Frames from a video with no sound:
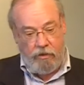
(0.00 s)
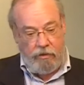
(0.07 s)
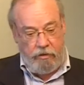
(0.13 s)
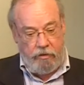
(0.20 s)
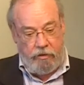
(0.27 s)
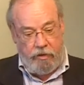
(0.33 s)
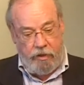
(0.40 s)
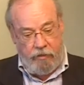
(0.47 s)

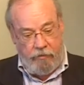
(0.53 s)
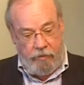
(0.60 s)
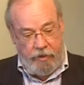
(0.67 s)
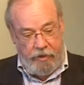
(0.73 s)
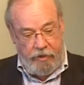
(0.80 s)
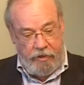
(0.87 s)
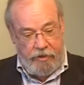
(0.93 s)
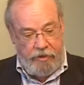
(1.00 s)
Could there
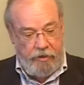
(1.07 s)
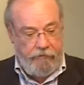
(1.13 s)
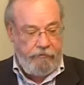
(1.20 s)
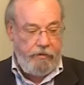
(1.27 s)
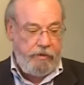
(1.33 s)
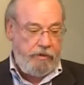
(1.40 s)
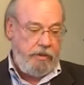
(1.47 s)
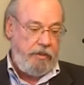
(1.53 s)
be a
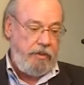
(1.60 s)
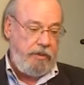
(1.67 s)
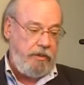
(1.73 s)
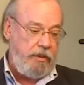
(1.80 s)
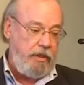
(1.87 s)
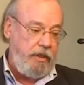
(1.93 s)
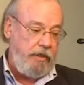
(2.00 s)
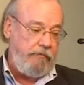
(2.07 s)
difference in
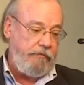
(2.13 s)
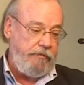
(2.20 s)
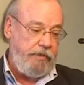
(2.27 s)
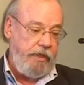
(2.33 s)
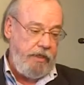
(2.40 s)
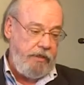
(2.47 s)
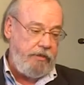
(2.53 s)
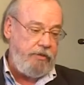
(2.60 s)
his life
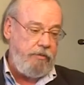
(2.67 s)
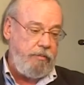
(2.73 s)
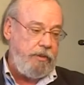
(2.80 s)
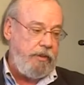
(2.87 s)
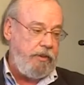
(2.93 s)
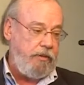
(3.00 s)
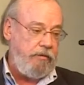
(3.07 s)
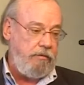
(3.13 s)

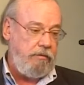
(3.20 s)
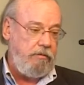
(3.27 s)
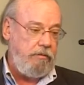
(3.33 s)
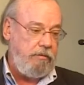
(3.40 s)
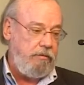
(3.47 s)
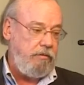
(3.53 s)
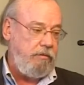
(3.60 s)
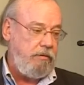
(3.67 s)
tangibly?
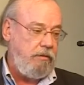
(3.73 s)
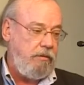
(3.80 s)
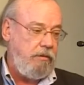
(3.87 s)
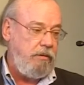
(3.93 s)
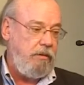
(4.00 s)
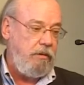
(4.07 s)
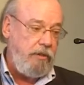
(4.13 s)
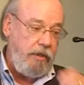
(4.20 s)

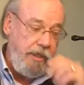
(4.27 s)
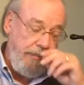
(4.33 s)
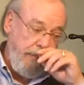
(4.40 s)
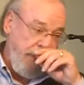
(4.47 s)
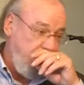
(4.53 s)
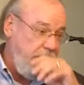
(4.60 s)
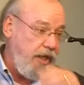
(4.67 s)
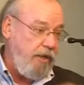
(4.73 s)
Could he
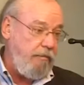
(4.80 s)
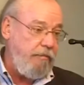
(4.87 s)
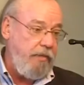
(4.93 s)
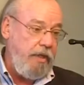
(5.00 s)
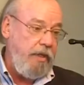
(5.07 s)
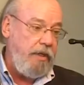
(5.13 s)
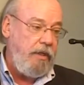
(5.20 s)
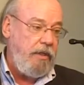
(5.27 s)

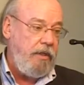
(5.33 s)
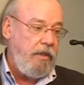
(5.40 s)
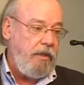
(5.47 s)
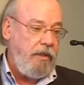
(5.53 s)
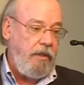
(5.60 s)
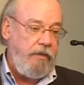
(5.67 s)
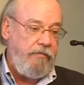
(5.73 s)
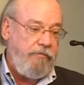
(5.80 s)
become
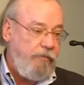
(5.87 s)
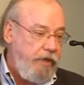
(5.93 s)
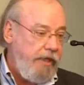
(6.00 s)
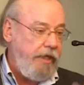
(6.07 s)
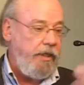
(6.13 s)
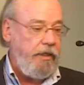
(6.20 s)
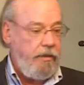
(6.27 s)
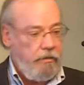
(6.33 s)

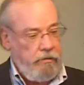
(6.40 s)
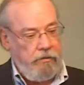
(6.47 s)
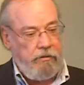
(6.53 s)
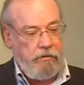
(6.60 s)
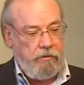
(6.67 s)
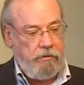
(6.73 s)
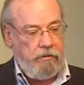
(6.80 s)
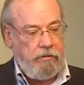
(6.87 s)
free
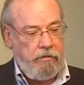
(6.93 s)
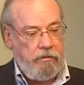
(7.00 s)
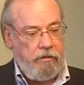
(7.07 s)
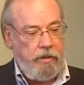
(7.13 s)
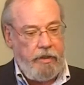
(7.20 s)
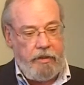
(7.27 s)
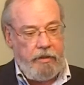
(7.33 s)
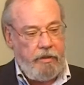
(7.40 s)

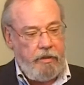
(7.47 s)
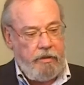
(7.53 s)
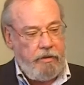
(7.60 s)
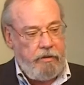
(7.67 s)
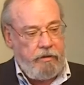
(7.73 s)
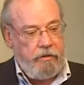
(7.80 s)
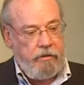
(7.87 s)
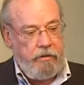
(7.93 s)
and
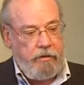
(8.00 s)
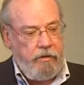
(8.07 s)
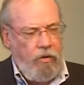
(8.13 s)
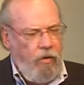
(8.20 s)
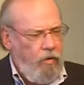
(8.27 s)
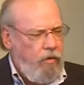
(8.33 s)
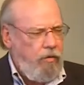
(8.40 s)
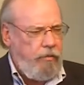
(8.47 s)
a
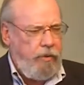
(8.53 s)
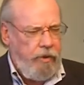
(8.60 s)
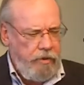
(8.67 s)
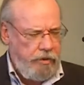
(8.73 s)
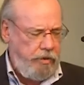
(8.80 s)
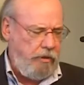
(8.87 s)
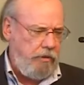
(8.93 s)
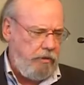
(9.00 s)
whole
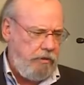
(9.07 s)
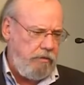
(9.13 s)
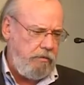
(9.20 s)
person